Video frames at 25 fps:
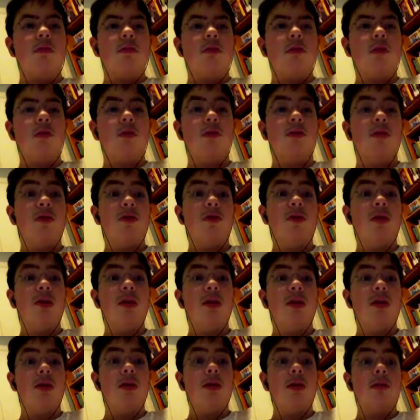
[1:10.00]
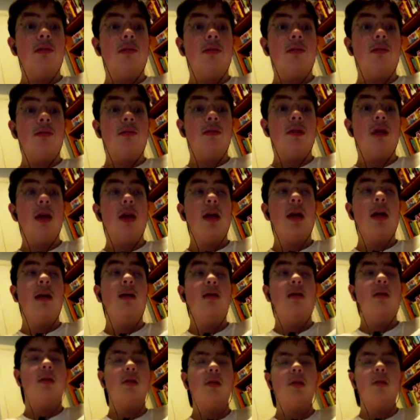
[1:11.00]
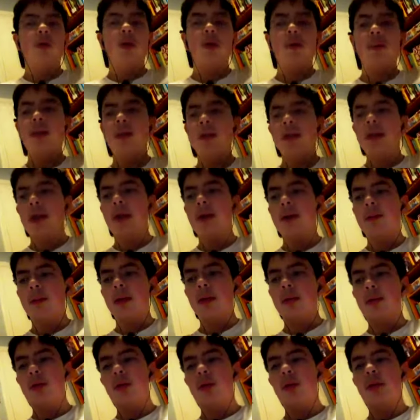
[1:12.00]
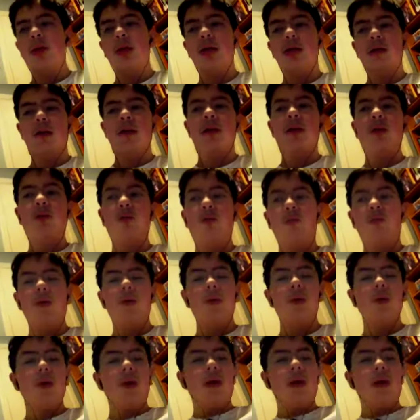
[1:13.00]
Norman Reedus? Nah, I'll tell you more about that in my Boondock Saints review.